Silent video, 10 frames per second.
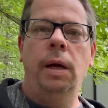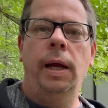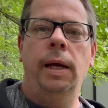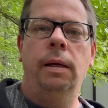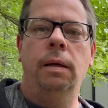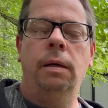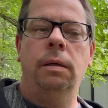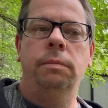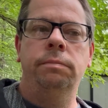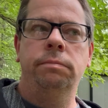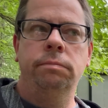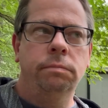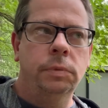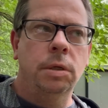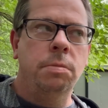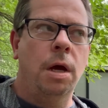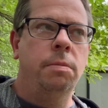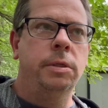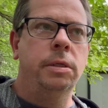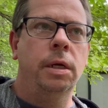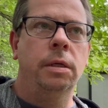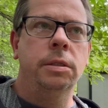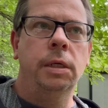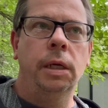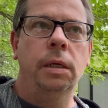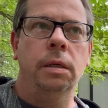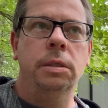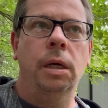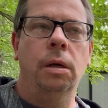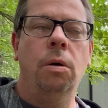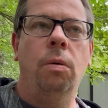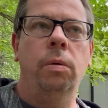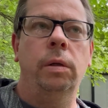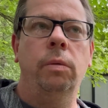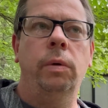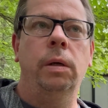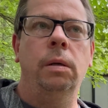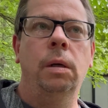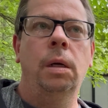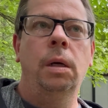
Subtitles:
and sometimes in Tennessee it does get cold in the winter,